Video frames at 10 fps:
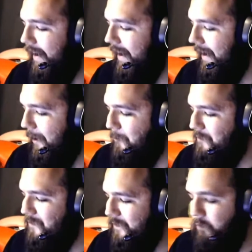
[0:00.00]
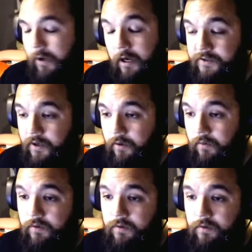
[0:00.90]
But
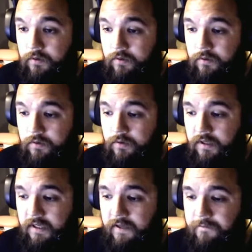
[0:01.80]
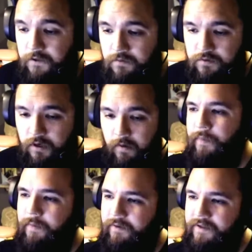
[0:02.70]
also, if you don't want
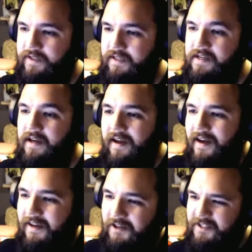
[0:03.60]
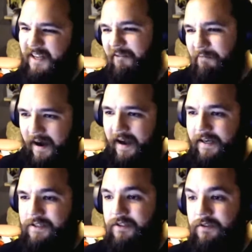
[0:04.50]
people to see your stuff
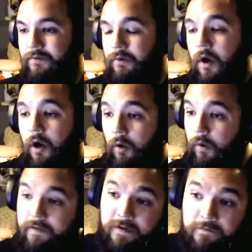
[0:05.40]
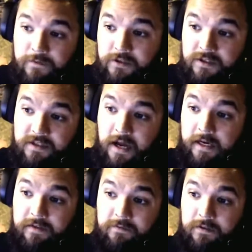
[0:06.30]
behind you, or even if you're just
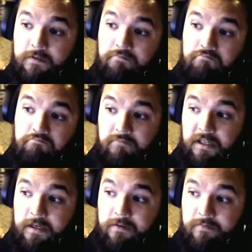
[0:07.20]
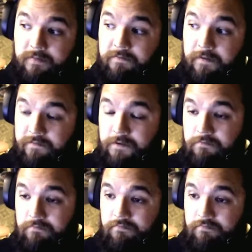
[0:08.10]
not even, if you